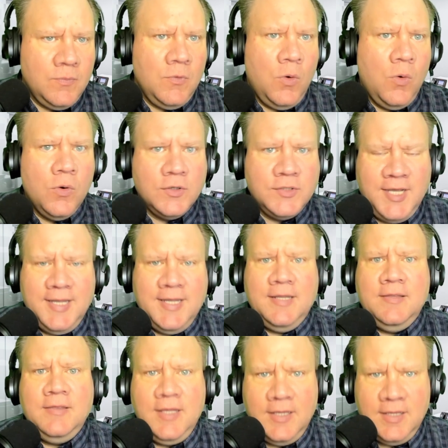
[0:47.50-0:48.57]
or
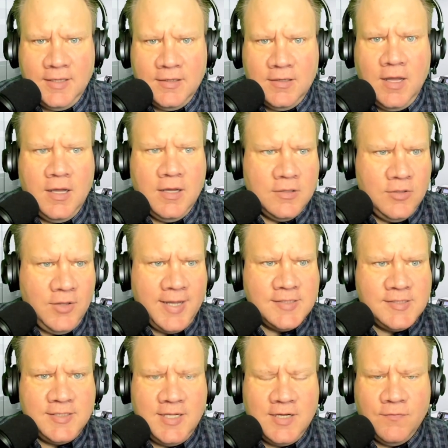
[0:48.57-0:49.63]
taken the class
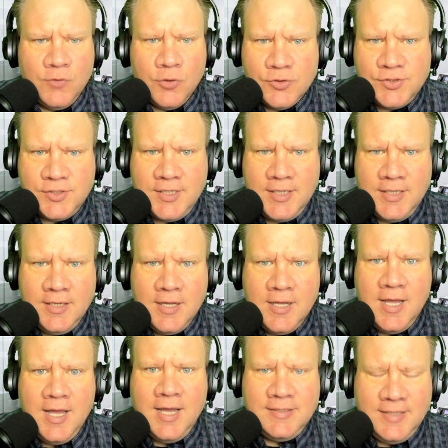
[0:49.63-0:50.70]
at DATAVERSITY
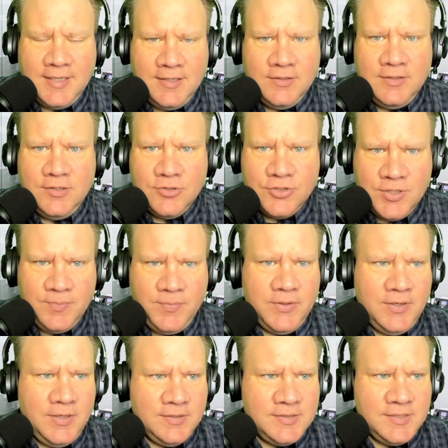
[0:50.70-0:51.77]
on data leadership,
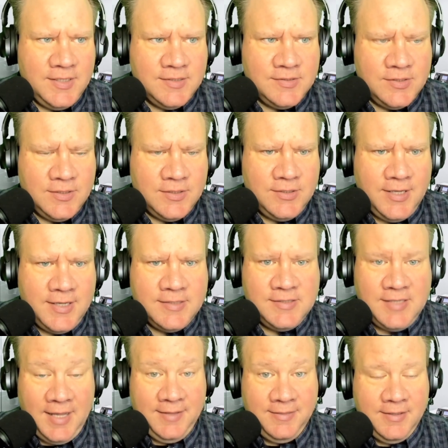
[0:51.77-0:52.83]
it's an excellent class,
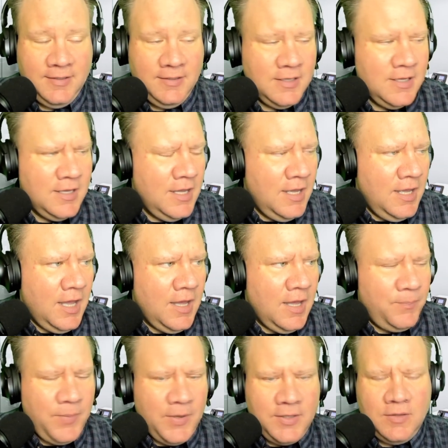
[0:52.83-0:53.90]
I think.
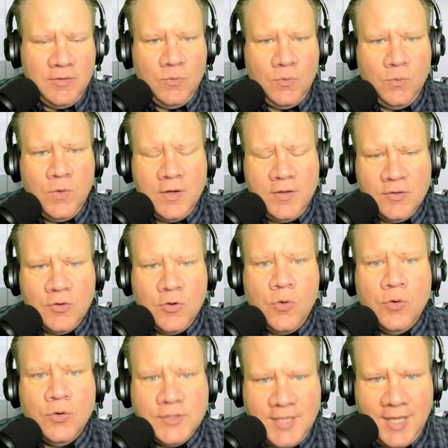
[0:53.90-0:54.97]
But one of the
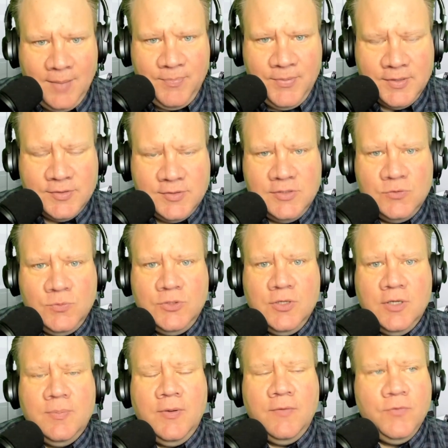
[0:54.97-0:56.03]
core topics is we
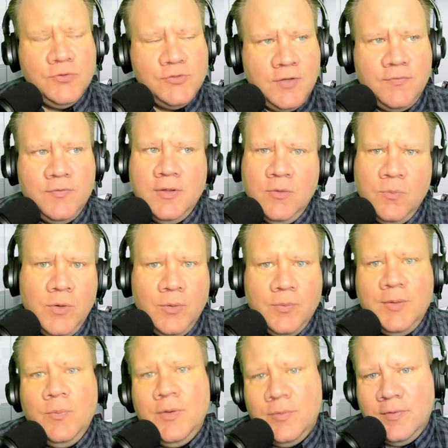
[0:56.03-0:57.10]
talk about, first off, like what do we
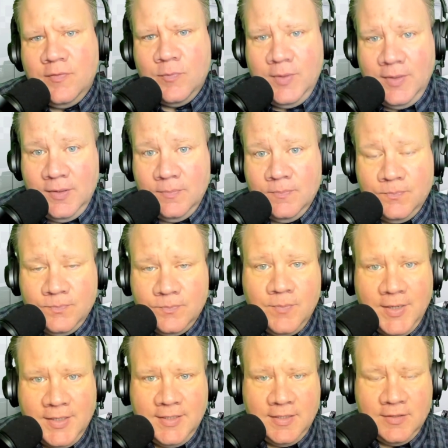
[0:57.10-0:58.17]
even mean
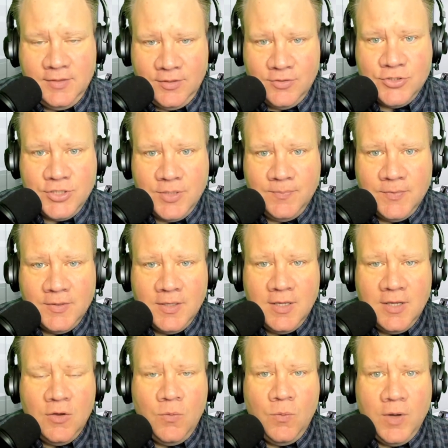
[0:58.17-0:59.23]
by data leadership?
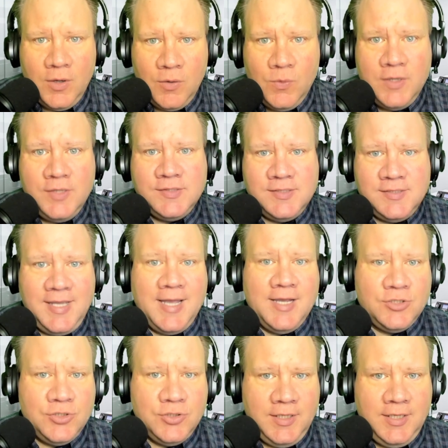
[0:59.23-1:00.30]
What is this
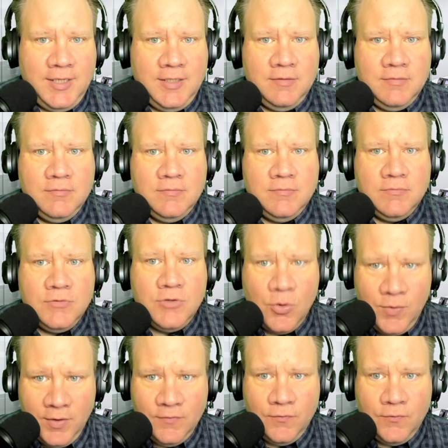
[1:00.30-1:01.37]
actually
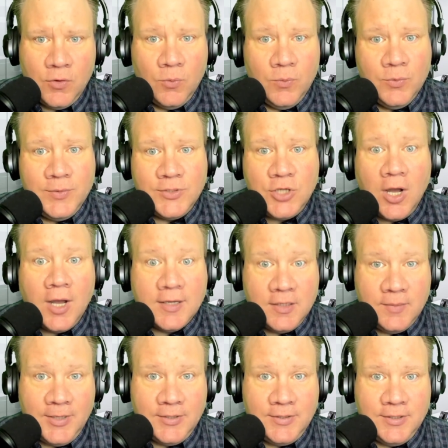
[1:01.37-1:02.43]
going for? What are we talking
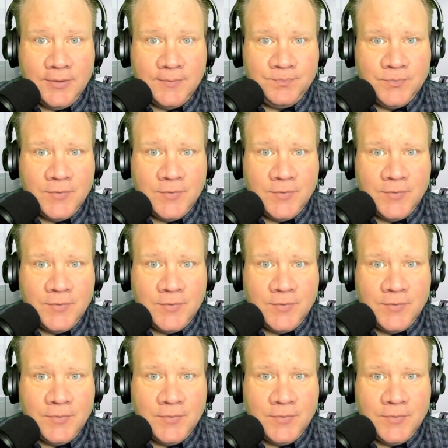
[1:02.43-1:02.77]
about here?